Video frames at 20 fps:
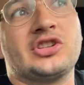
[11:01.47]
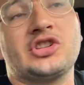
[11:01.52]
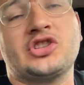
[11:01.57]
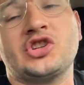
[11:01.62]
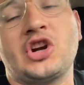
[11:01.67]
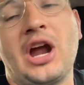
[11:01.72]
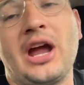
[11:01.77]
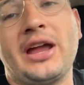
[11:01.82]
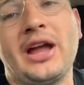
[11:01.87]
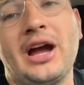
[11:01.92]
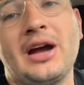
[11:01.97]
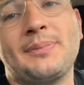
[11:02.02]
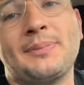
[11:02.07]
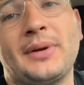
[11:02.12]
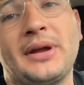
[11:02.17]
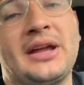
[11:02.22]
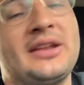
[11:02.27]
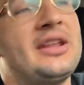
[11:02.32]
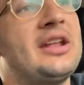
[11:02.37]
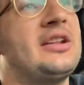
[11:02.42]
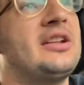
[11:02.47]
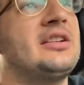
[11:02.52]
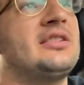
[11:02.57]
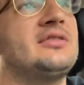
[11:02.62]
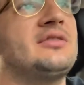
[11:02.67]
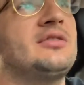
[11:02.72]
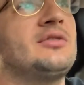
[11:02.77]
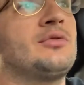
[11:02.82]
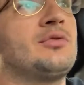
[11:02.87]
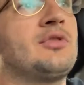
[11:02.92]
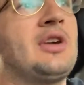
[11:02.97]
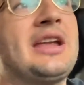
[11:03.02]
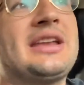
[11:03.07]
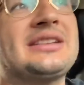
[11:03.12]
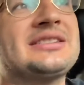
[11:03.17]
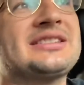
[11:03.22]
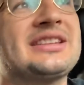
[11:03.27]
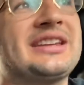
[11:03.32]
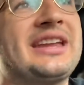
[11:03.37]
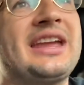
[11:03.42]
to dry up, and then it
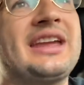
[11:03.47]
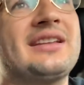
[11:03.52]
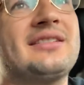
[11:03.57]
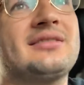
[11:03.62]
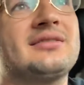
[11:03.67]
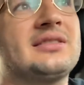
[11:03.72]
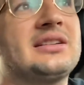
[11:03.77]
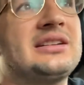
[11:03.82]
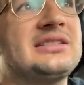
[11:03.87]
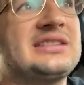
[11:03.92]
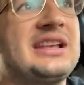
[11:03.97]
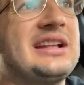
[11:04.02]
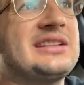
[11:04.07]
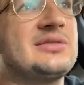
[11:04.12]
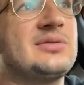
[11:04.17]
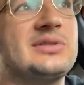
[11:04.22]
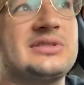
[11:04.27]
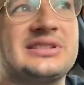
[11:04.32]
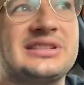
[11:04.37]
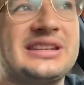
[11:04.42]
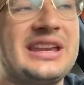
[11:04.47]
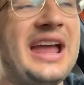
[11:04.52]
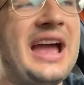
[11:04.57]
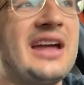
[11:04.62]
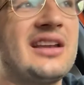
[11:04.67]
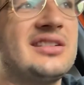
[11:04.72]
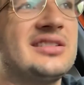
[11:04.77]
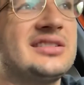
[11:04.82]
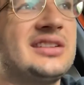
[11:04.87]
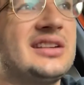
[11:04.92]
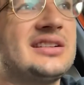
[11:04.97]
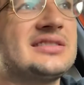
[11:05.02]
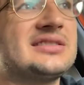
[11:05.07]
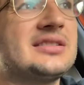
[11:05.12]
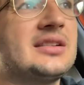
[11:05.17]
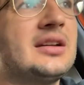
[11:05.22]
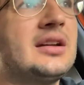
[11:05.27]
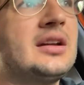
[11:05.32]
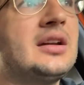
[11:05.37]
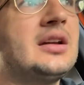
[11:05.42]
rains again, because that's what Seattle does.